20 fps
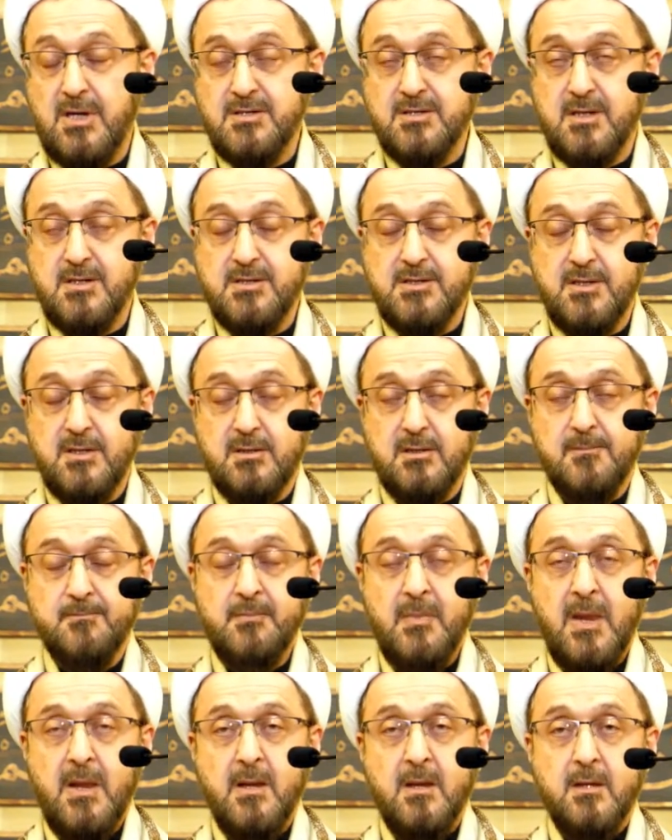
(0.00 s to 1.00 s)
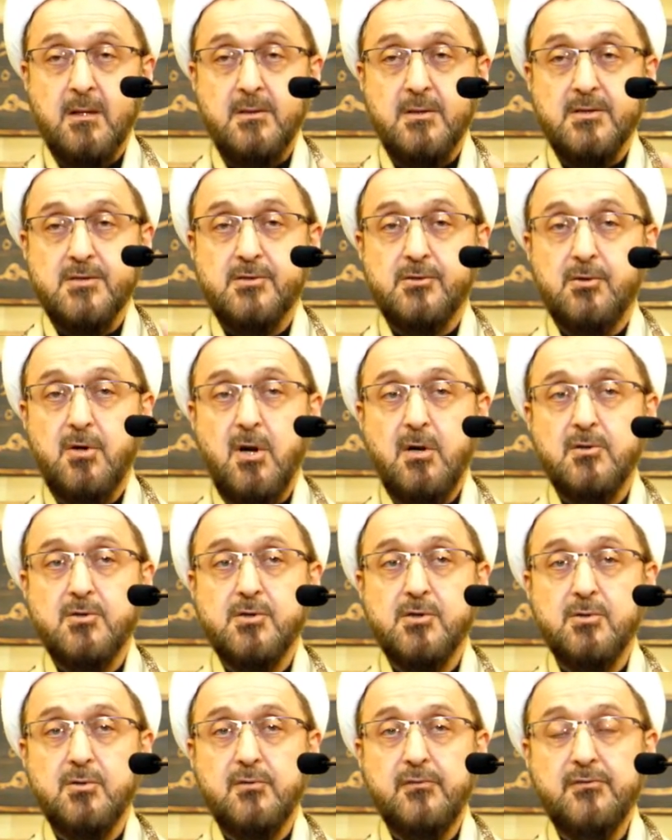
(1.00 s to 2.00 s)
I said, the
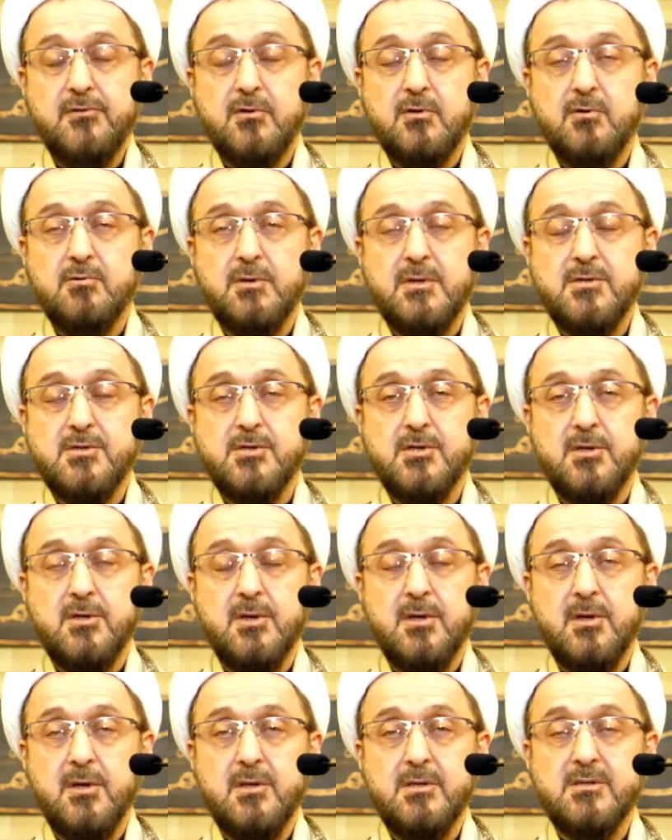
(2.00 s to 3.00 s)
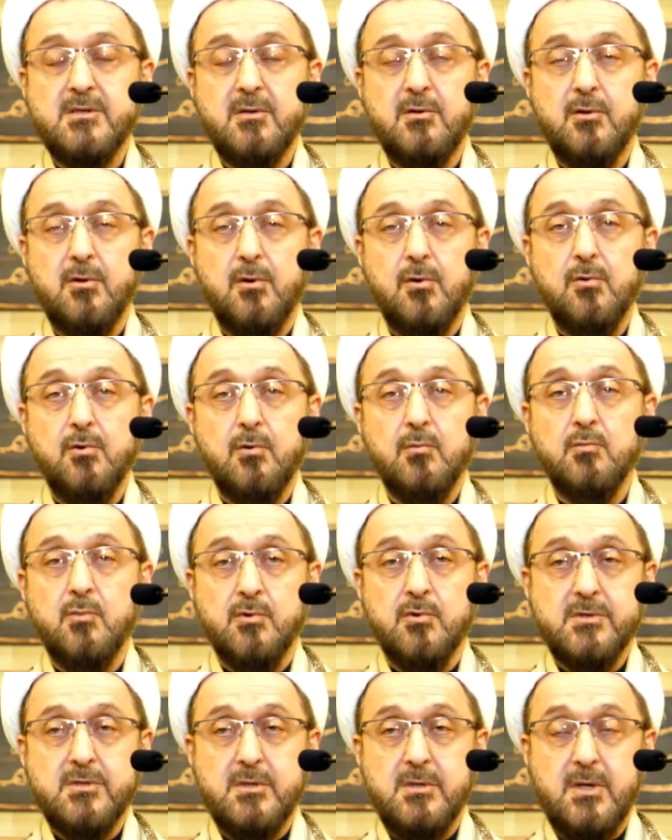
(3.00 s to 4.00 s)
structure of the questioning is
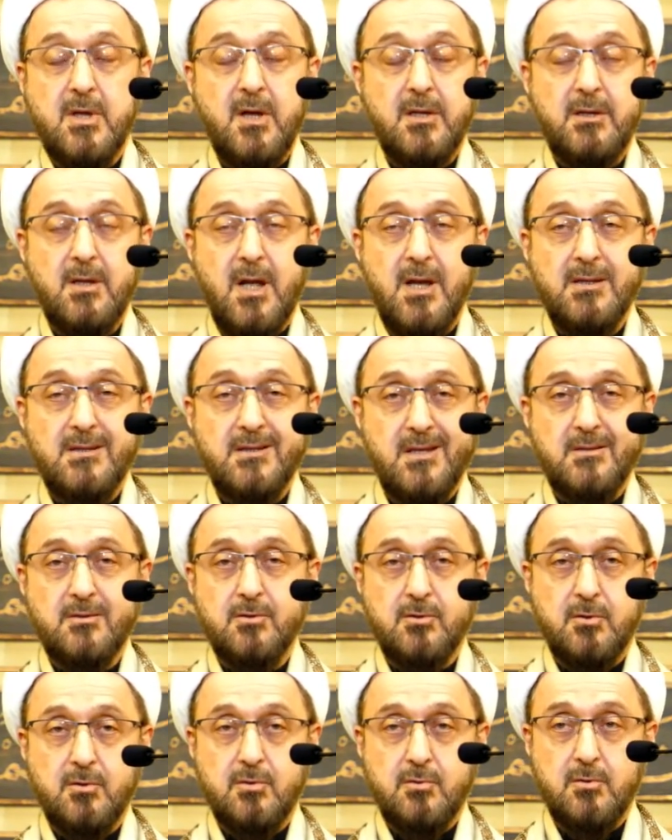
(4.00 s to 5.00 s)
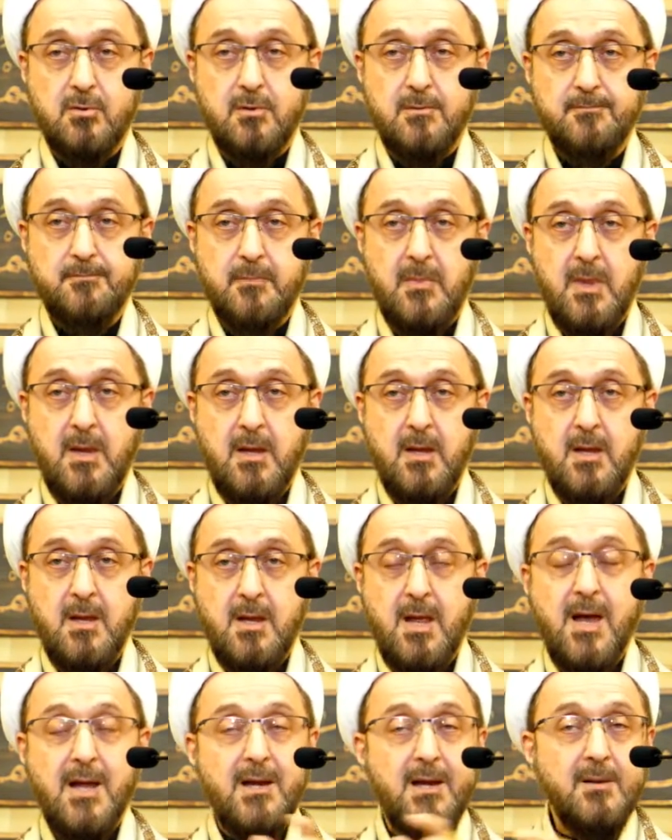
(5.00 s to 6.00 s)
almost identical.
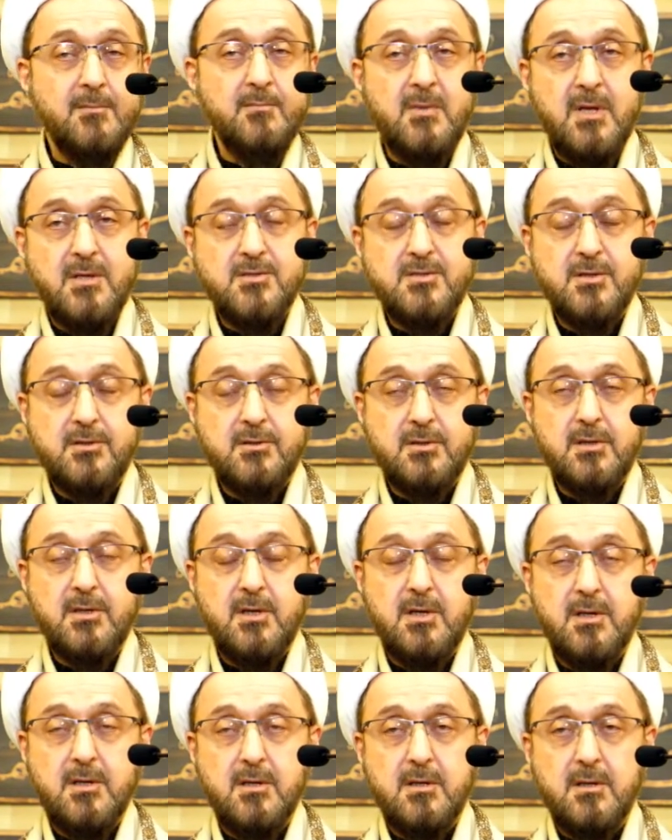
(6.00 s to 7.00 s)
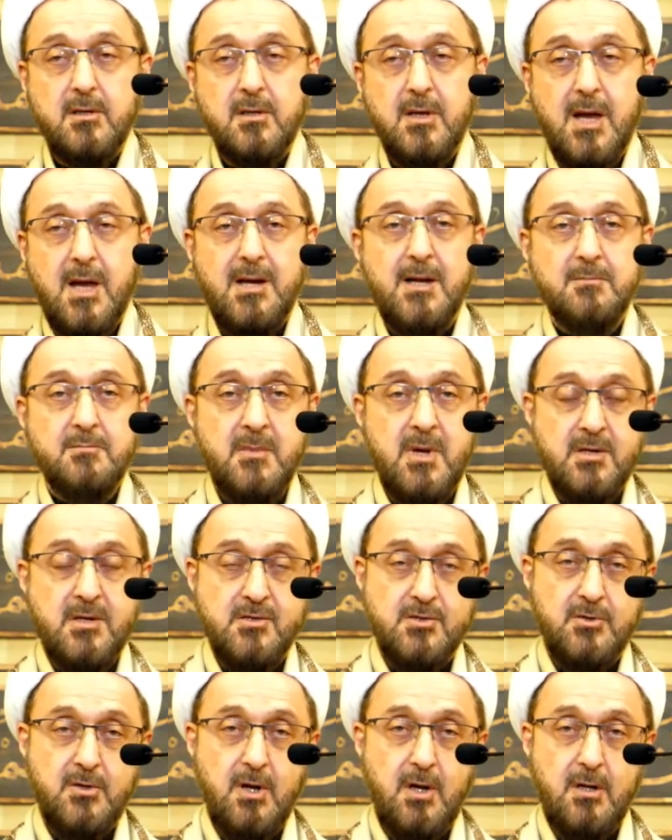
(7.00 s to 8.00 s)
Alam yajidka, alam
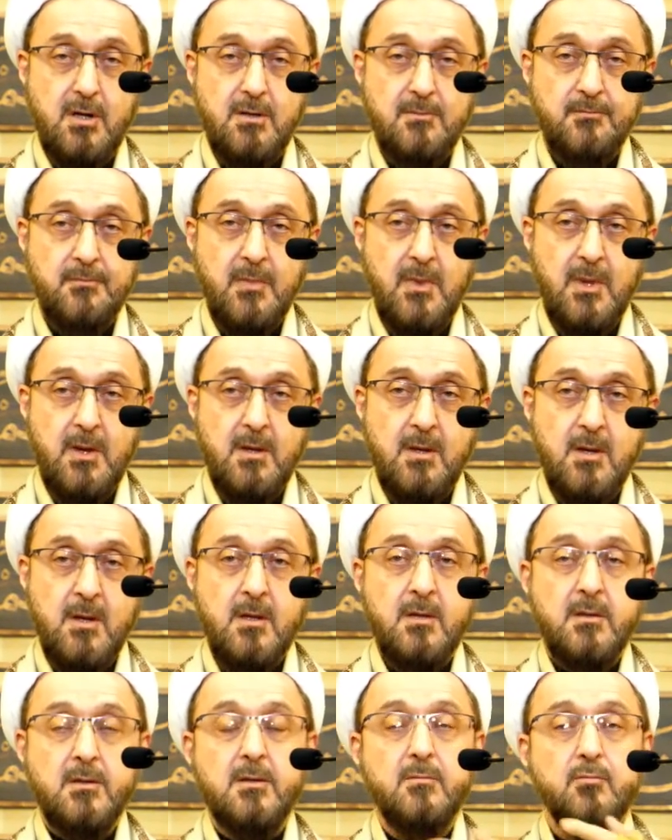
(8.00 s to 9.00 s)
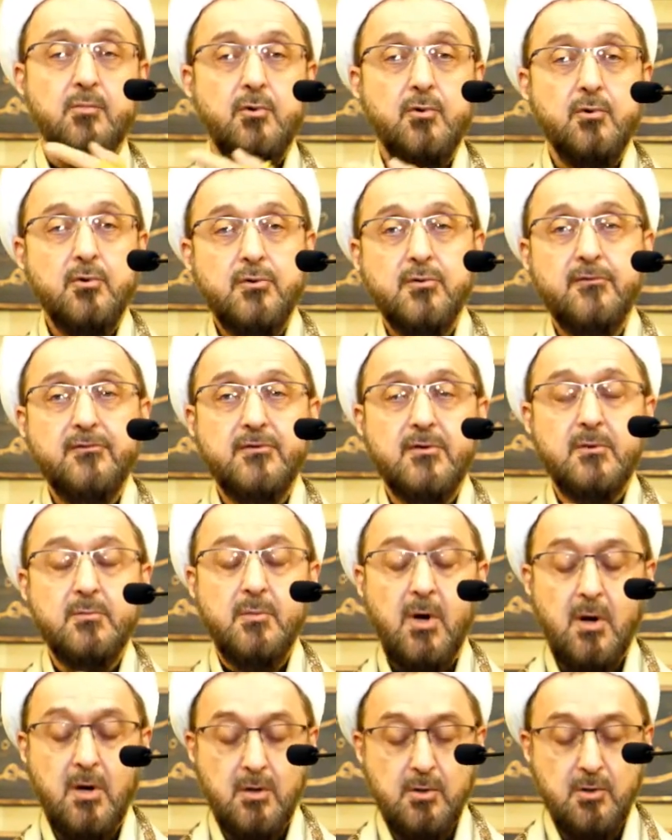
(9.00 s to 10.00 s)
nashrah. Both of them
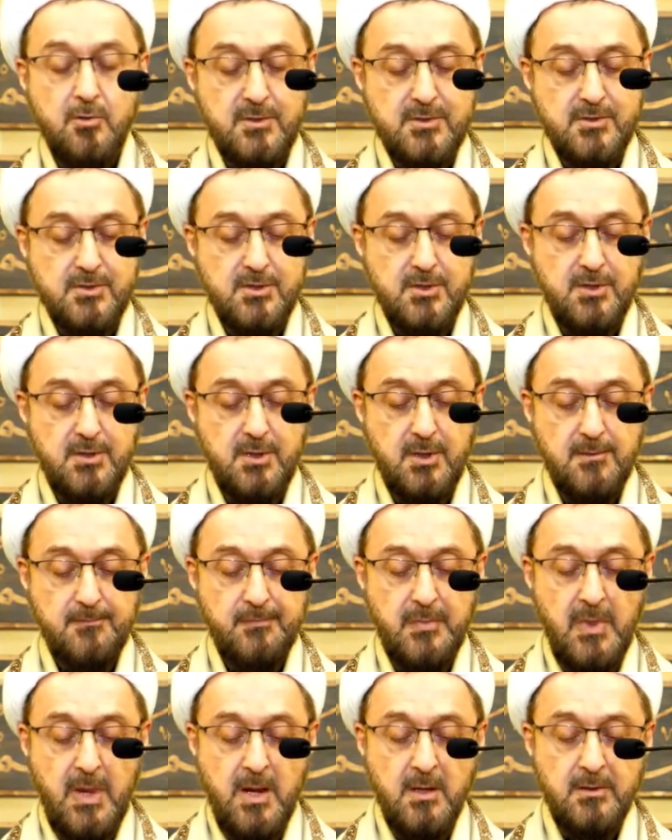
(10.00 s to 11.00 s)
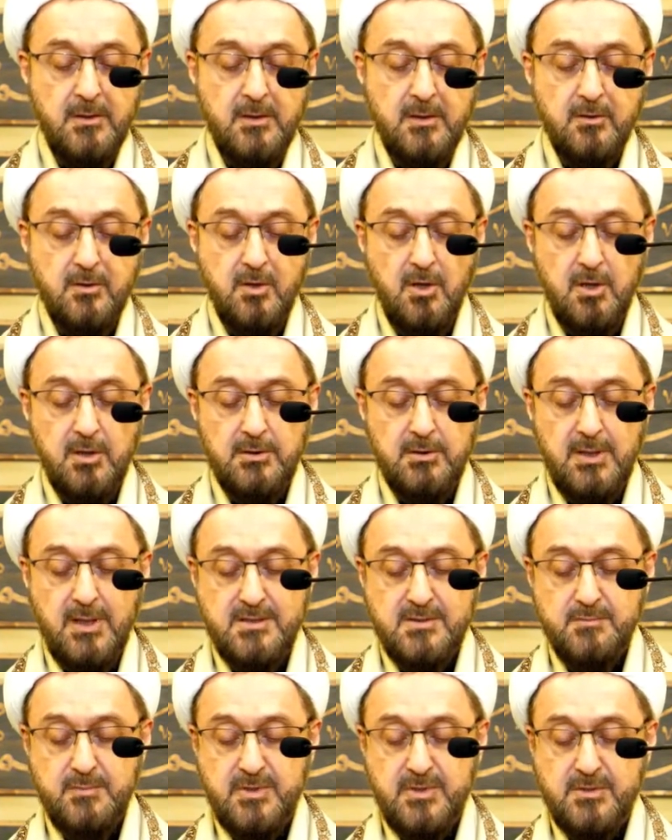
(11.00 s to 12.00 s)
are questioning that God
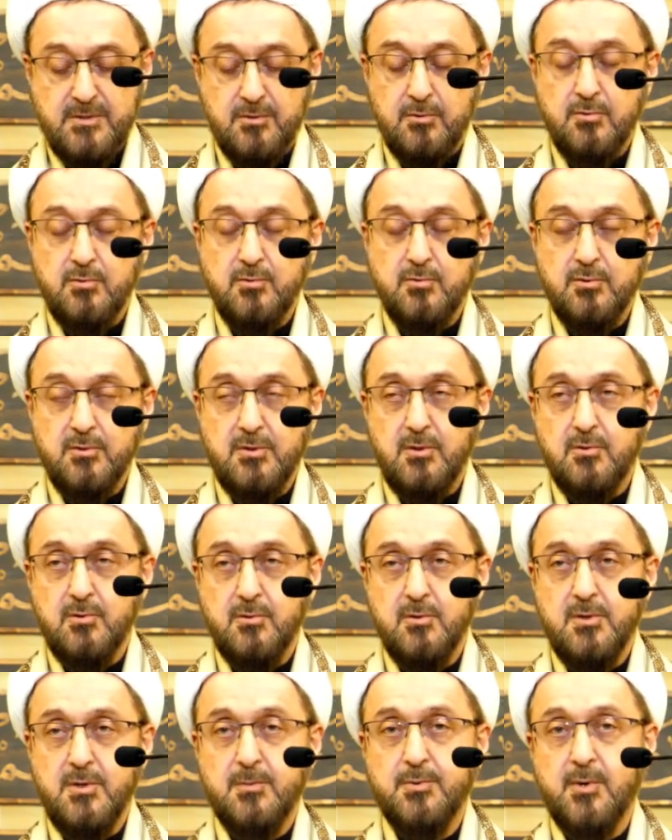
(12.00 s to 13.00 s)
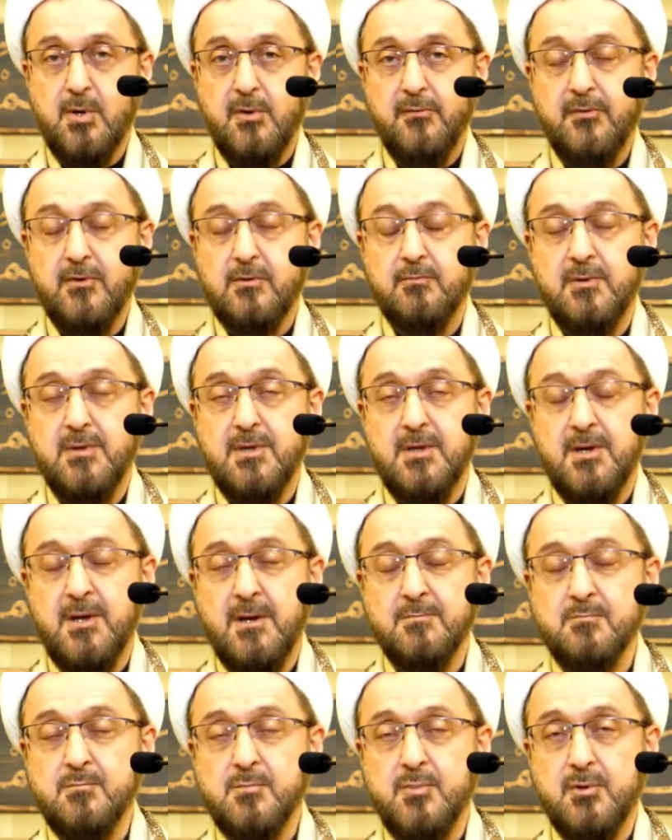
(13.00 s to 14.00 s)
has bestowed the Holy Prophet with a
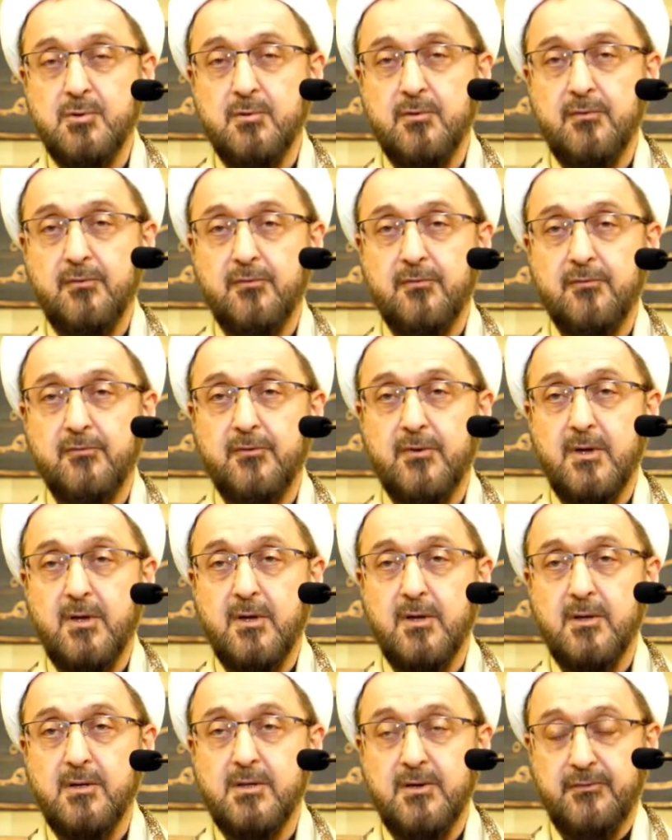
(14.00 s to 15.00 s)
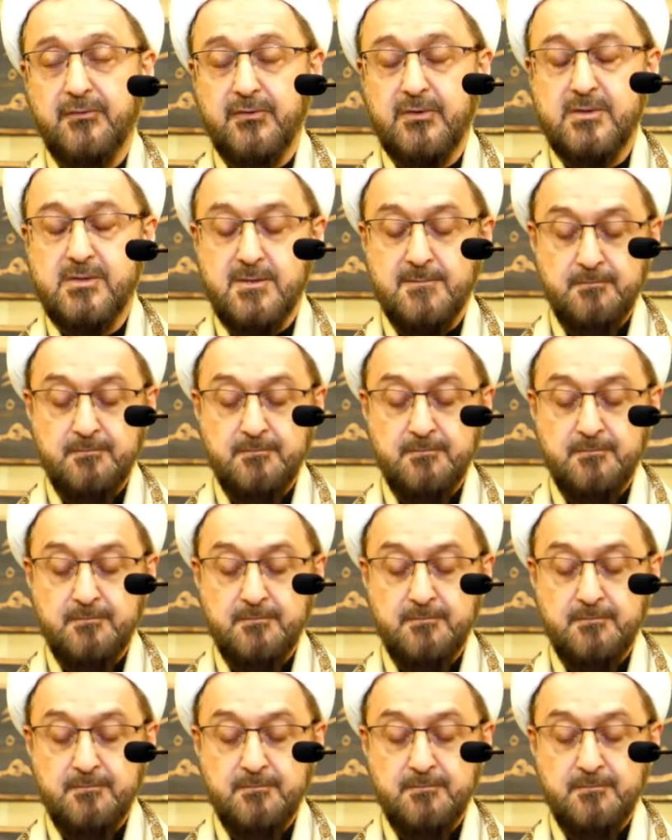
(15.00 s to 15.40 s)
number of gifts